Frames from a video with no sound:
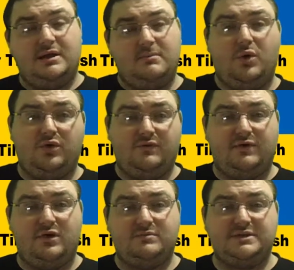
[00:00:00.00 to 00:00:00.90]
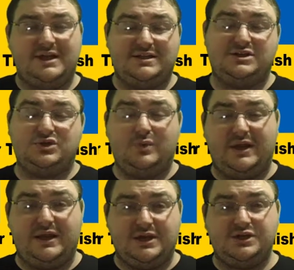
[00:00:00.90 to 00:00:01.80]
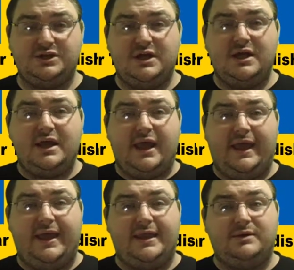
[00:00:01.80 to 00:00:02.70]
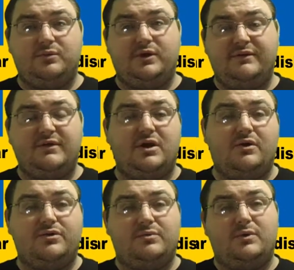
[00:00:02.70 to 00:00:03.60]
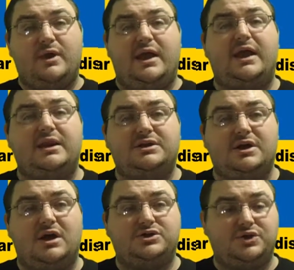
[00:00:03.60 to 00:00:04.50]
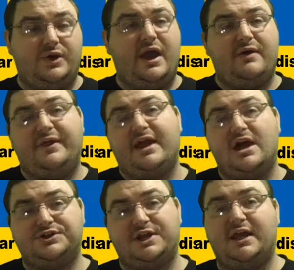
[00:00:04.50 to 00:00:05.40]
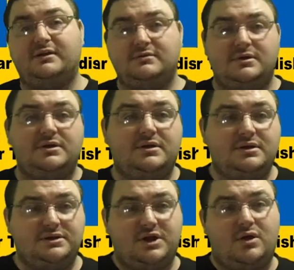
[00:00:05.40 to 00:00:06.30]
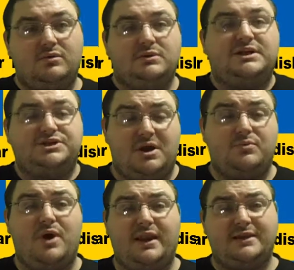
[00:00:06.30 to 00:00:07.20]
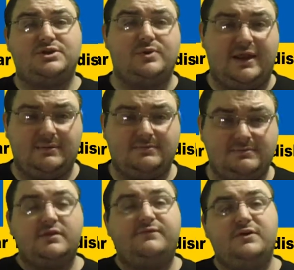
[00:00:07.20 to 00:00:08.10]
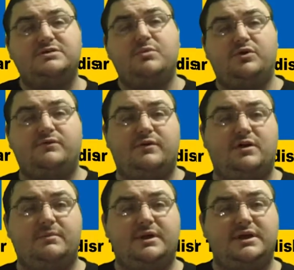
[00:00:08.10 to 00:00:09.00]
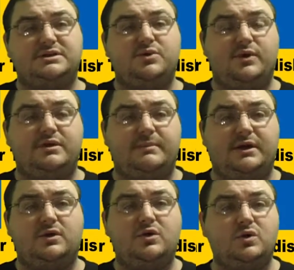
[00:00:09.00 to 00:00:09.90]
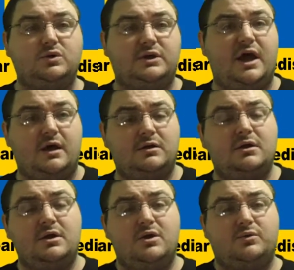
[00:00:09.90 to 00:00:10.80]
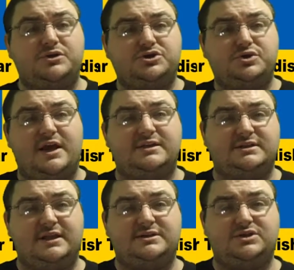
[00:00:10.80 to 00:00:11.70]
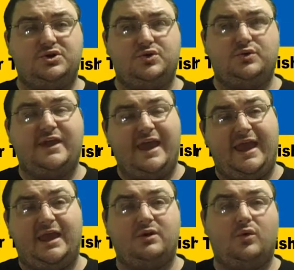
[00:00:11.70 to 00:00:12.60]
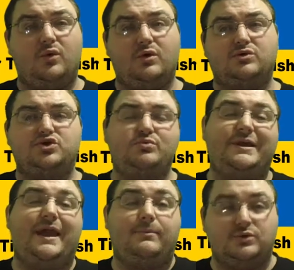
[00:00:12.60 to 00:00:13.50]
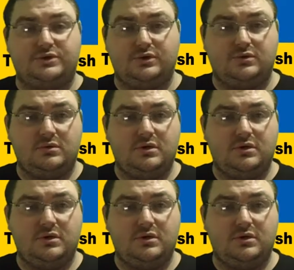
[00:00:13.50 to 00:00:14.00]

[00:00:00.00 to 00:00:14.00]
modal verbs in Swedish, and we'll even go through and I'll show you how they conjugate. So let's jump right into it. The first modal verb is going to be kunna, which translates to can or to be able to.